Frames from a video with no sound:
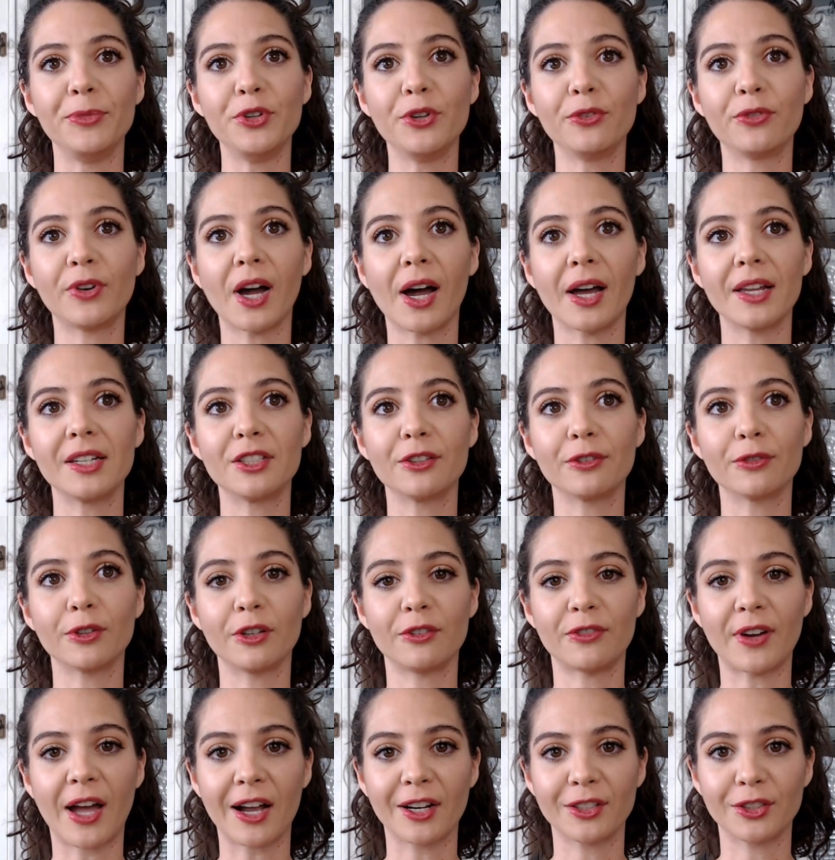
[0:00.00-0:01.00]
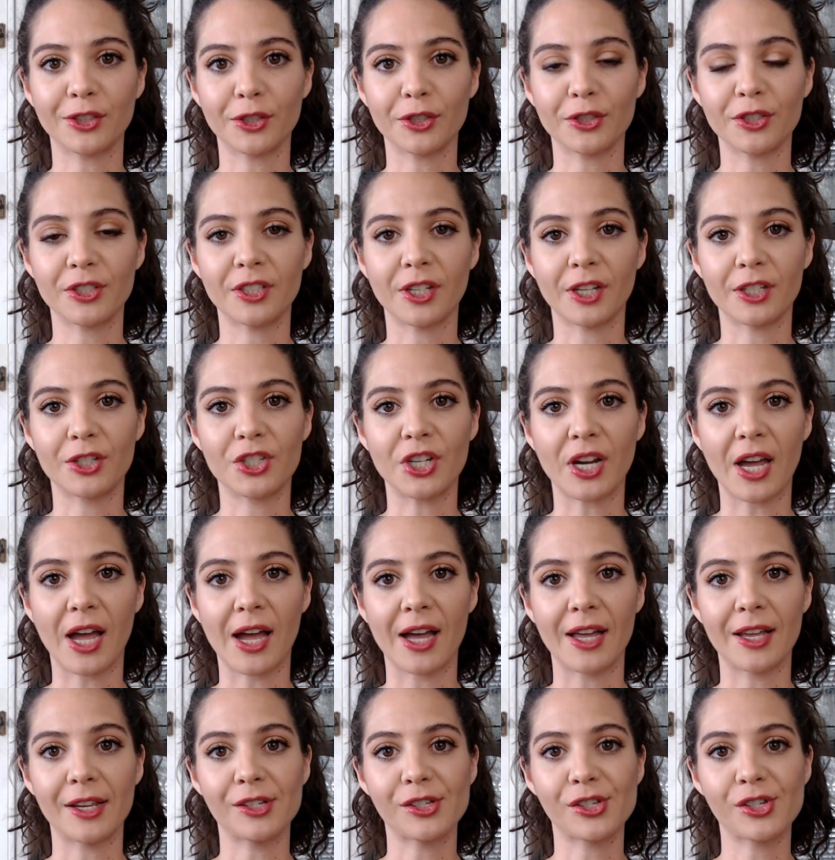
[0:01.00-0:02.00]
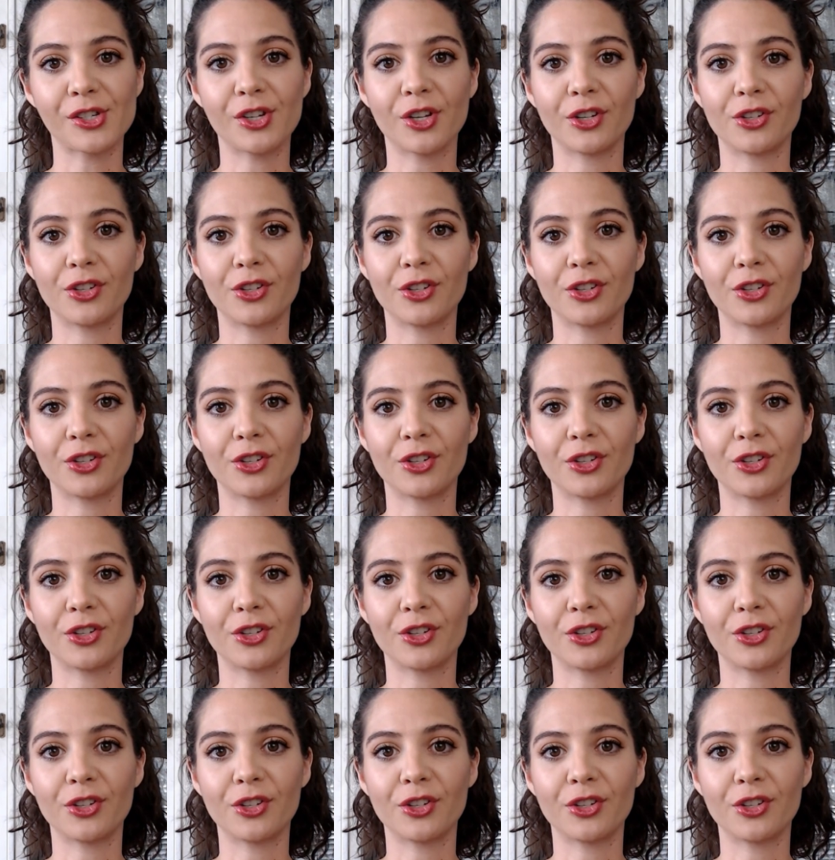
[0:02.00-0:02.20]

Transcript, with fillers: you've got different factors such as